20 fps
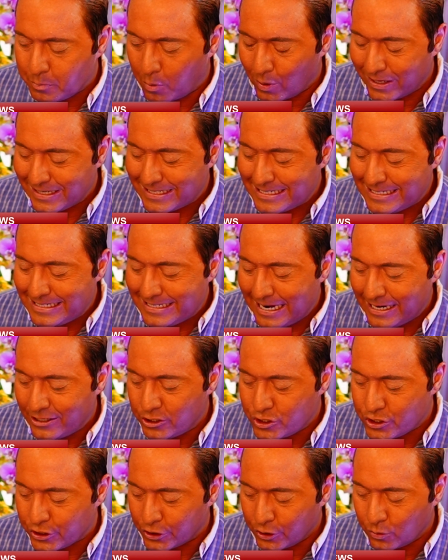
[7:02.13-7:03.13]
percentage
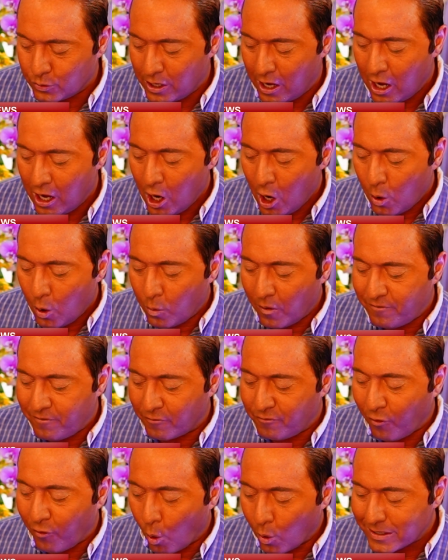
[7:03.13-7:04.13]
points in June,
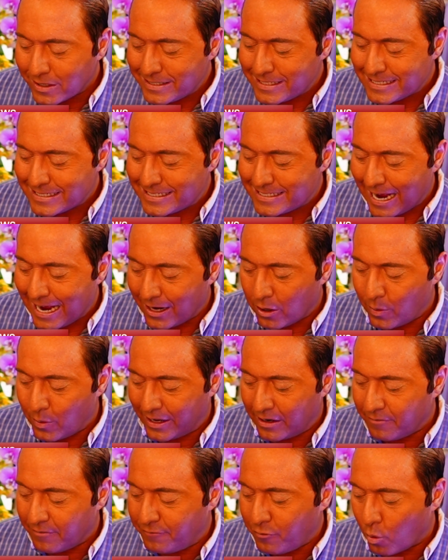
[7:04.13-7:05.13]
with Ford
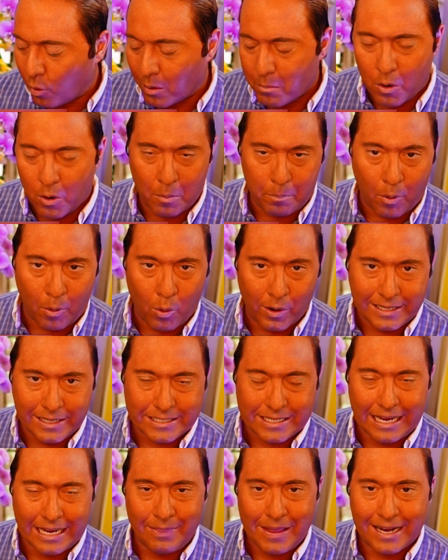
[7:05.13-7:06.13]
decelerating four more
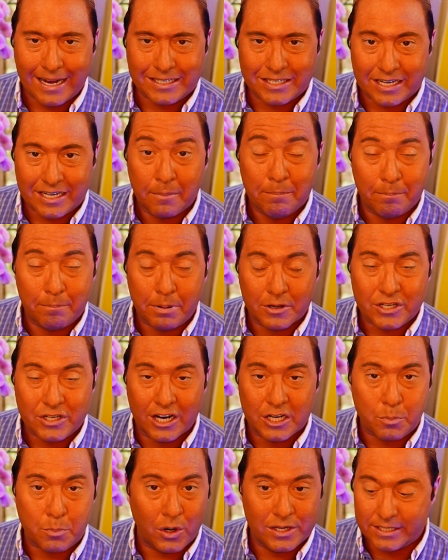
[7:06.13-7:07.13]
points in that
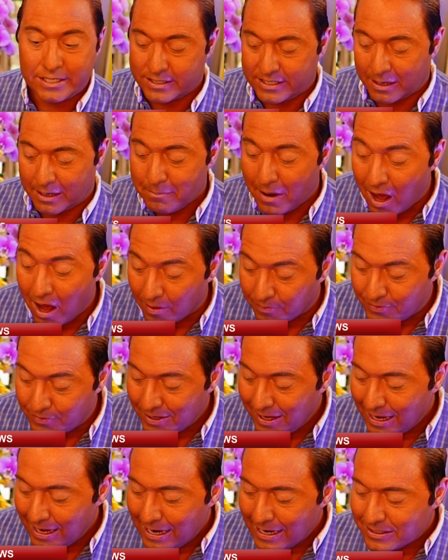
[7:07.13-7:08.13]
percentage points in the same
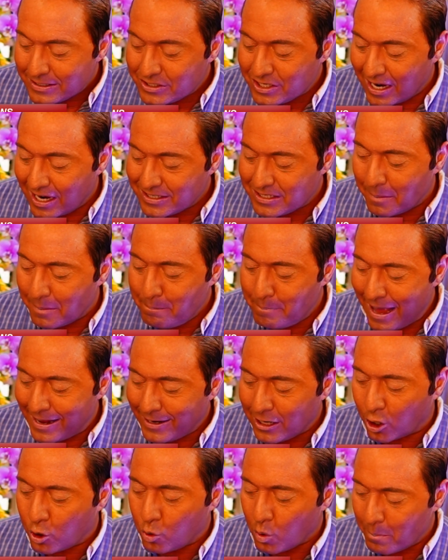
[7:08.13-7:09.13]
month,
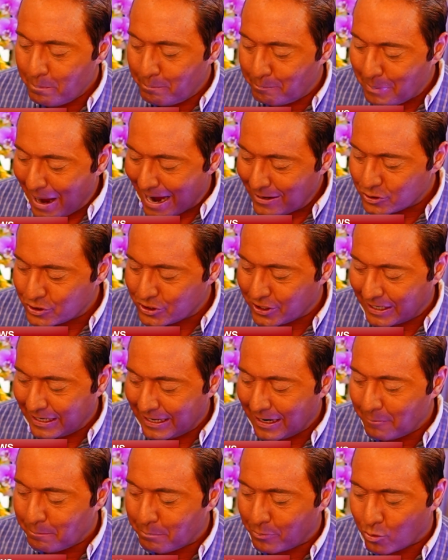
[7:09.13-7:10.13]
says Ben
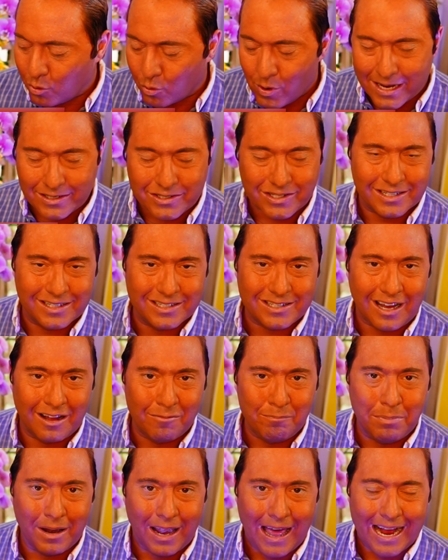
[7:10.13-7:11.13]
Grabowski,
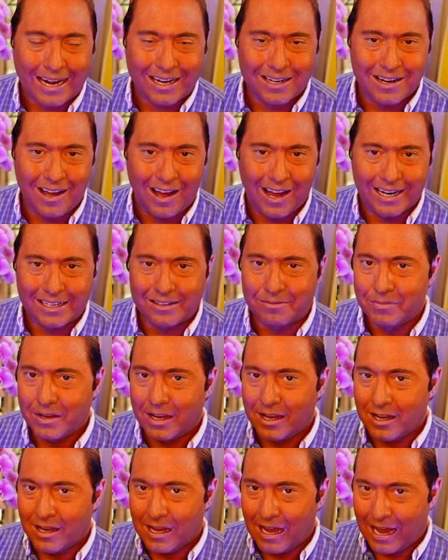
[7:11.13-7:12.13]
president of Black
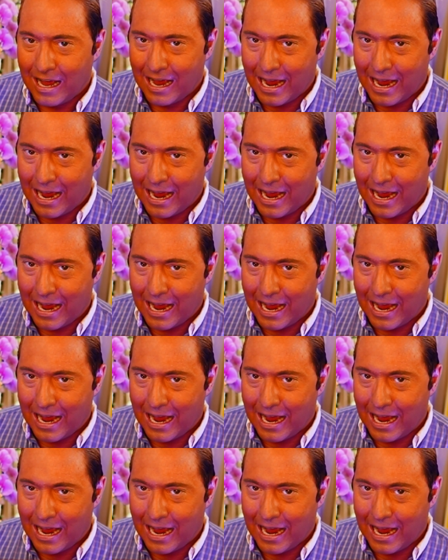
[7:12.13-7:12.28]
Knight.